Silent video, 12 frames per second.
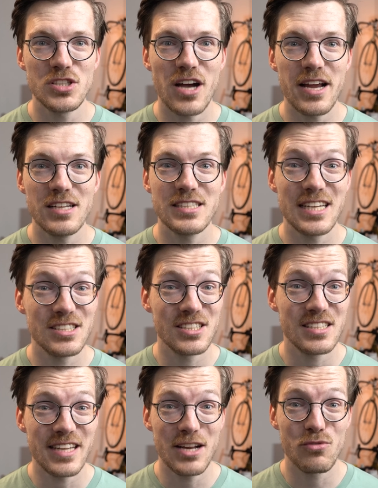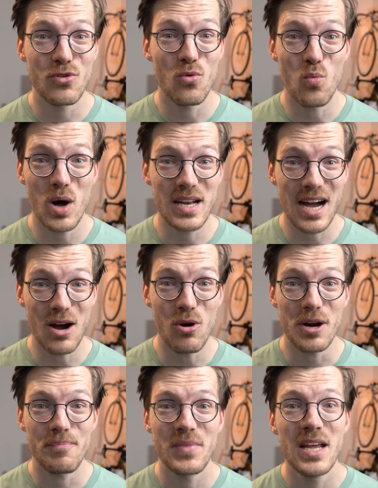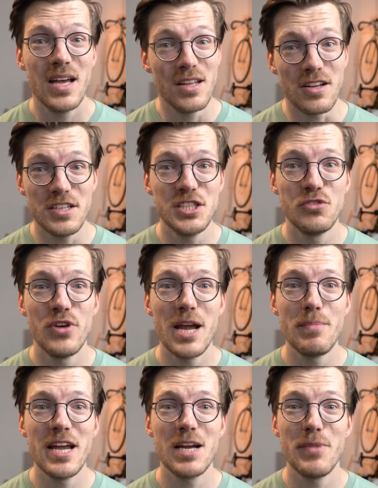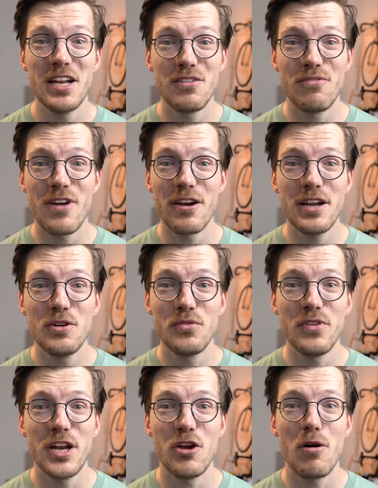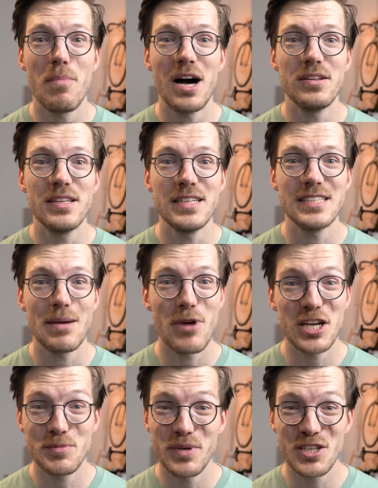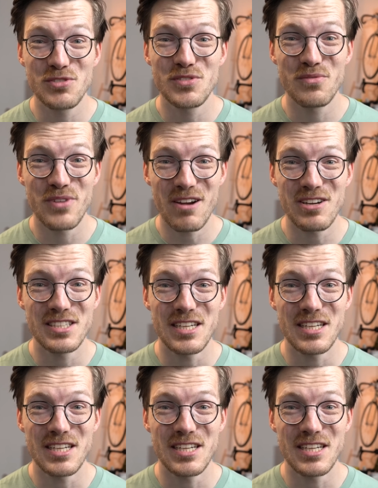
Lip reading: a cyclist can sustain for 1 hour. Now, DC Rainmaker made a very good video about this, and my experience was very